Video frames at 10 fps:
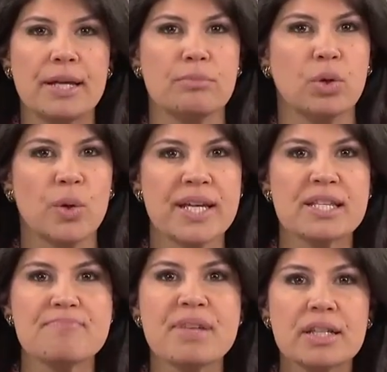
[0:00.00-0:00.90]
employees,
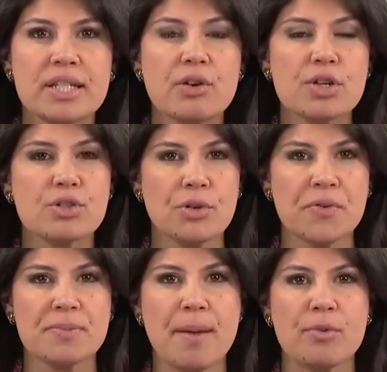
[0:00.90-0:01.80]
military service
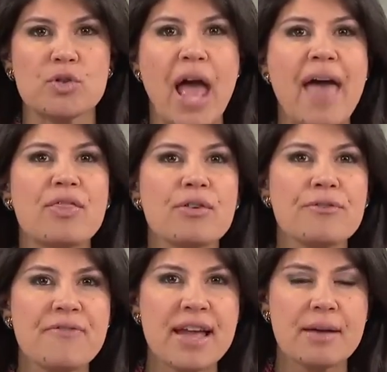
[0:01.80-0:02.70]
members, and their
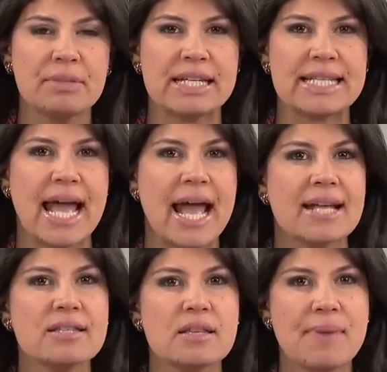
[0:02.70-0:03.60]
families hangs in
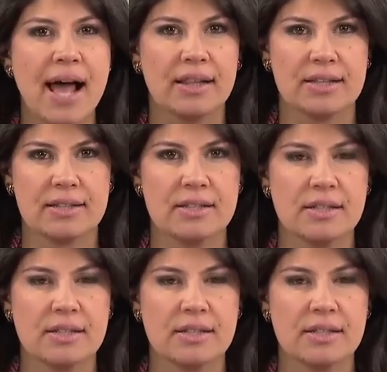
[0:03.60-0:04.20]
the balance.